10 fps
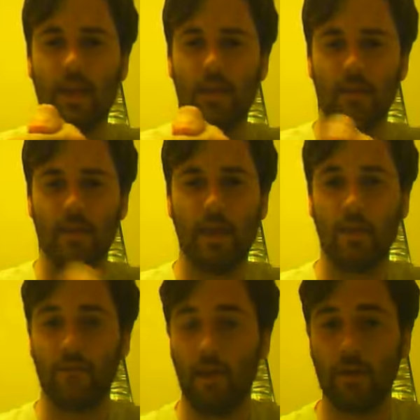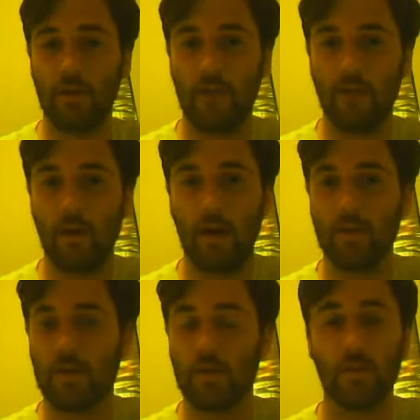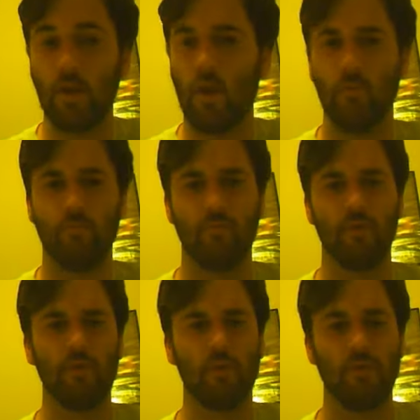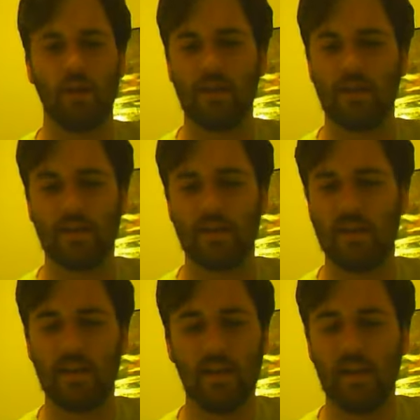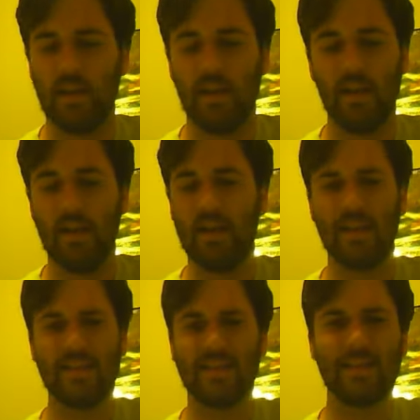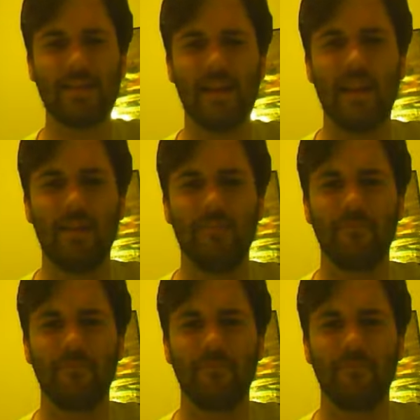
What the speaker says: hit with the Death Valley driver on it, just so brutal looking, just insane.